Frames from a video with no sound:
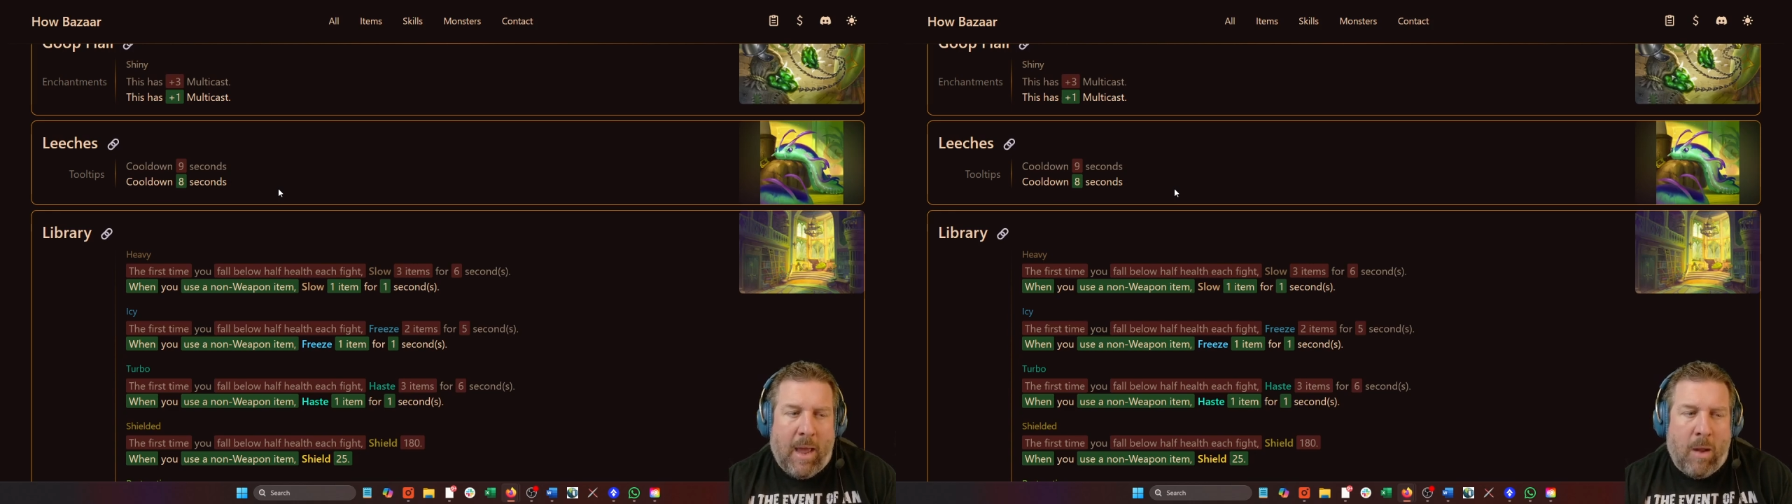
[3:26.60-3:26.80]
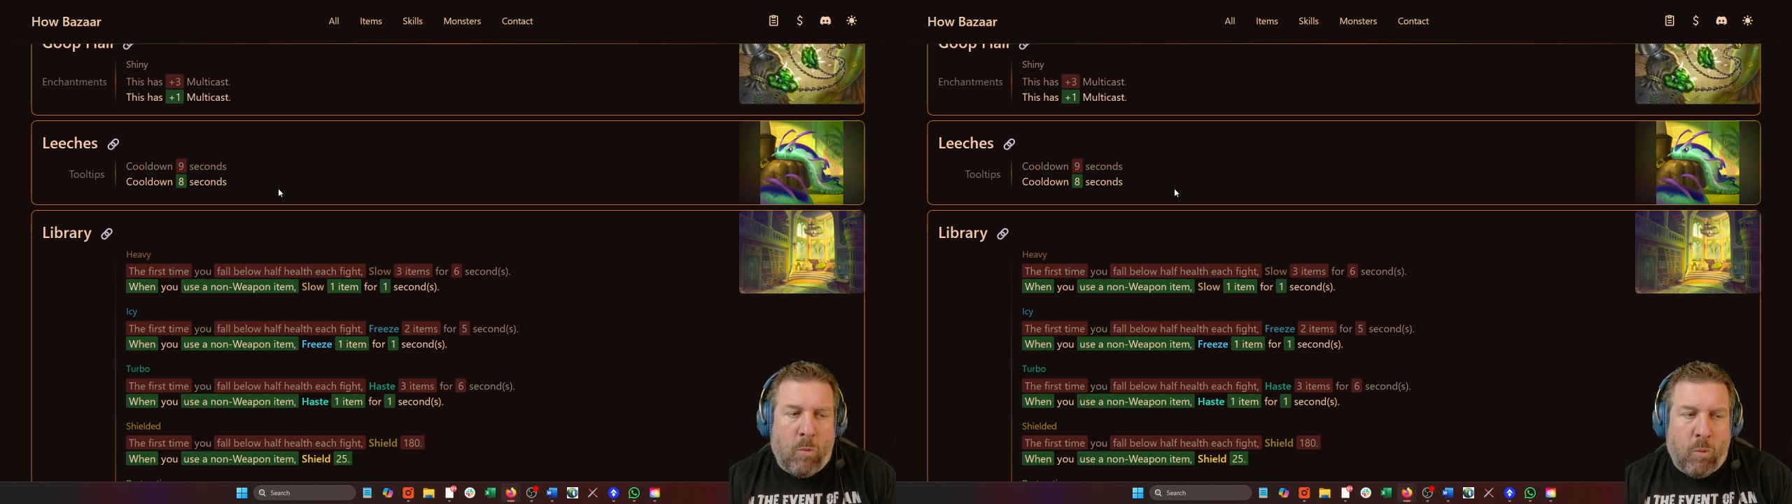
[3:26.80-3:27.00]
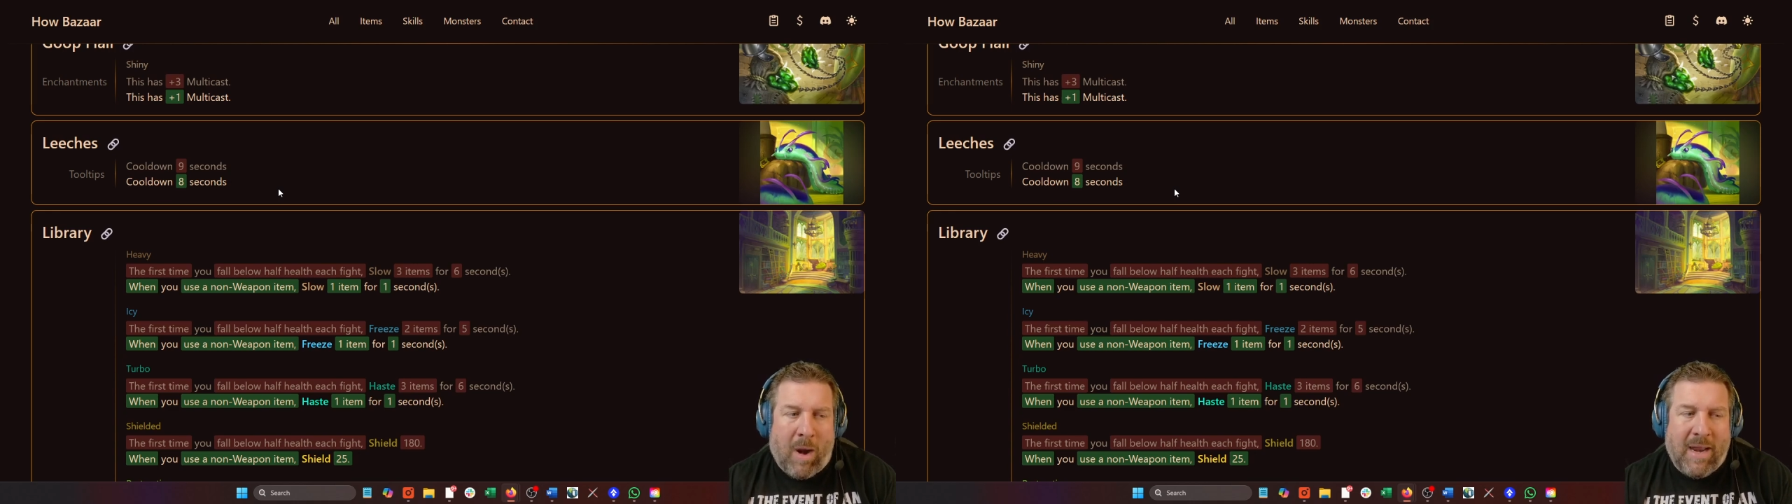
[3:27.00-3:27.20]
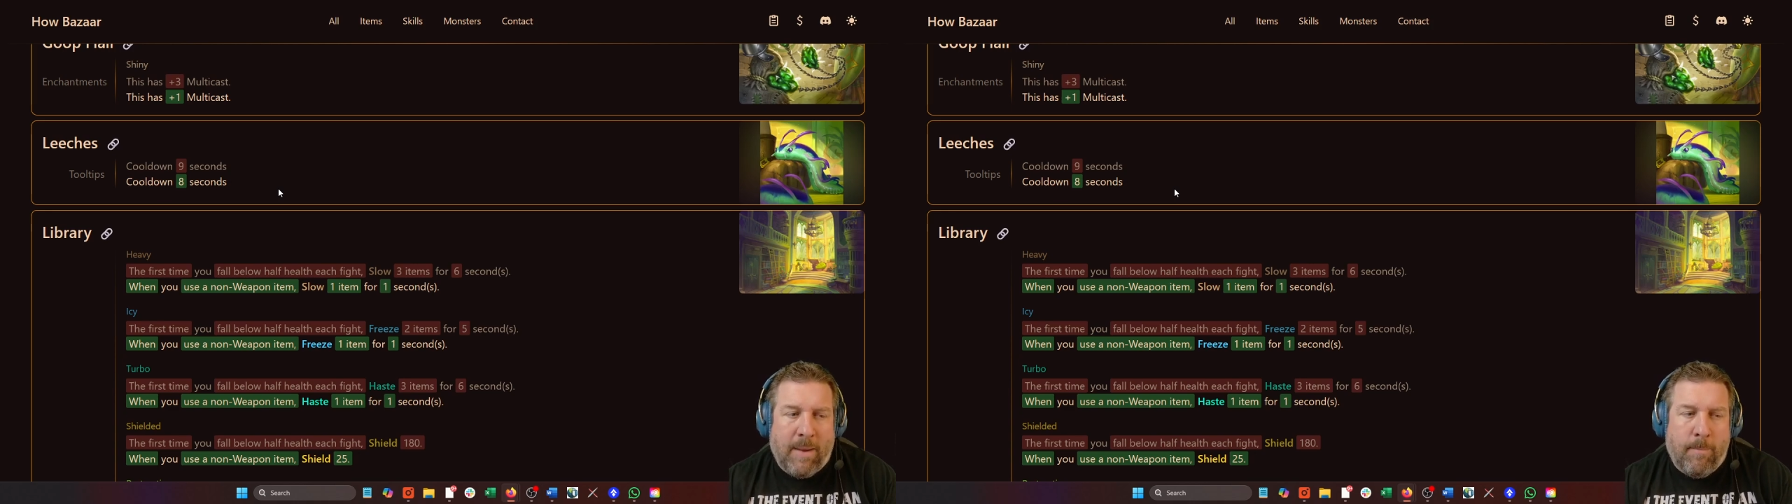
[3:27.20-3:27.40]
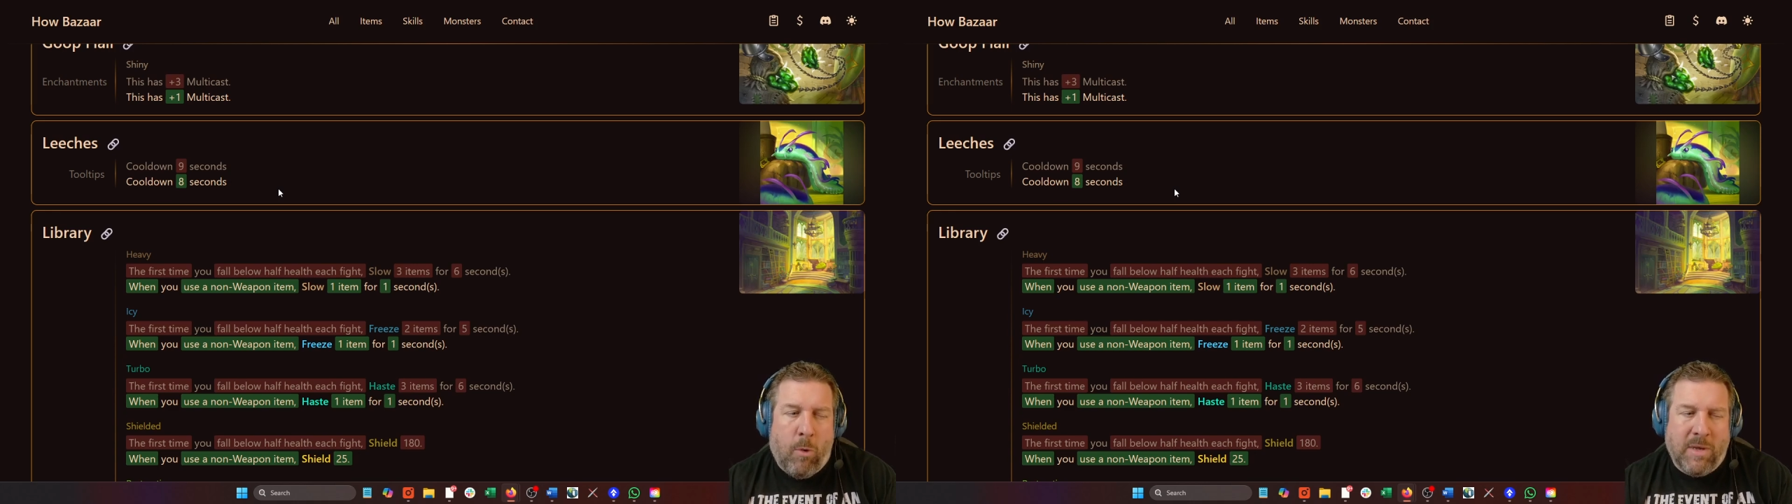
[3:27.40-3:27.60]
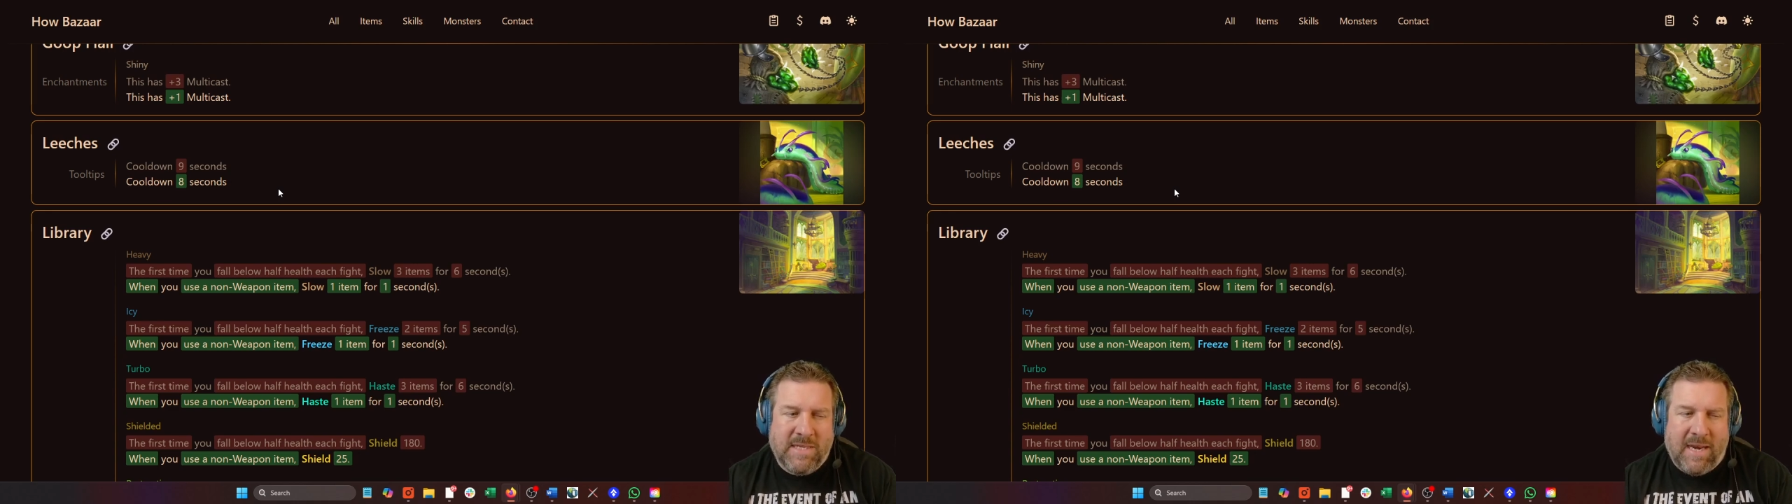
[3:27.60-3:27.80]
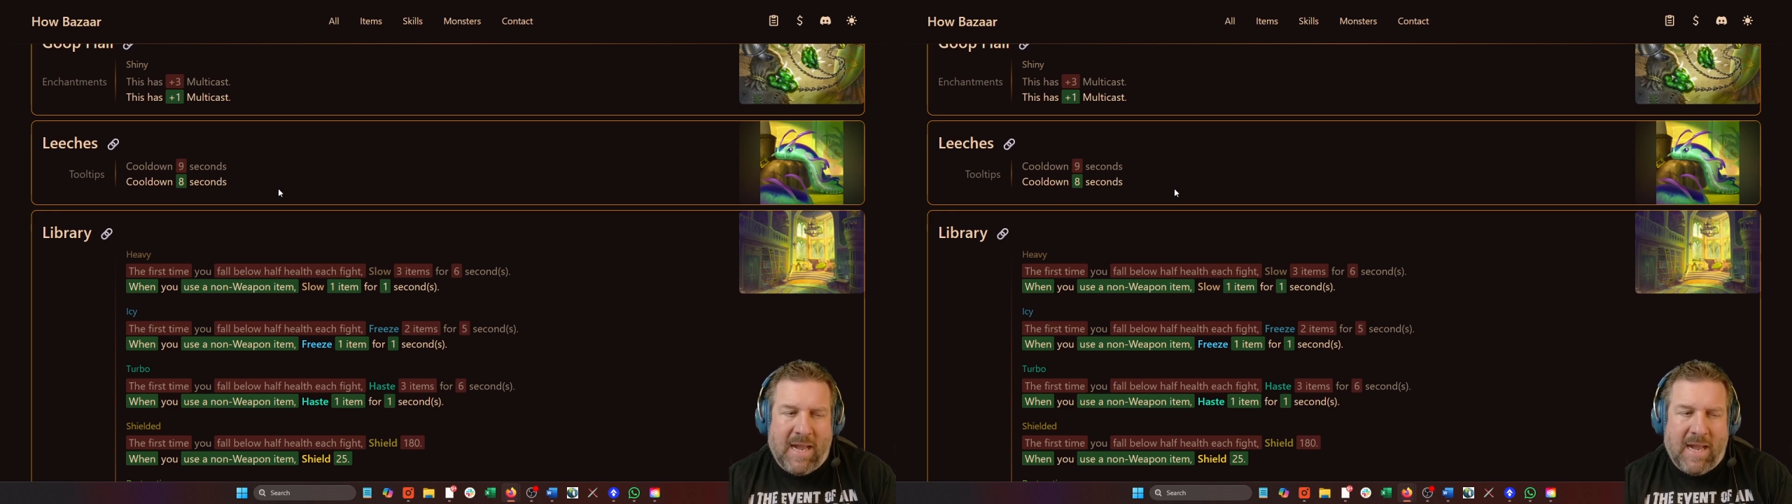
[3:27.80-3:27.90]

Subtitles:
running poison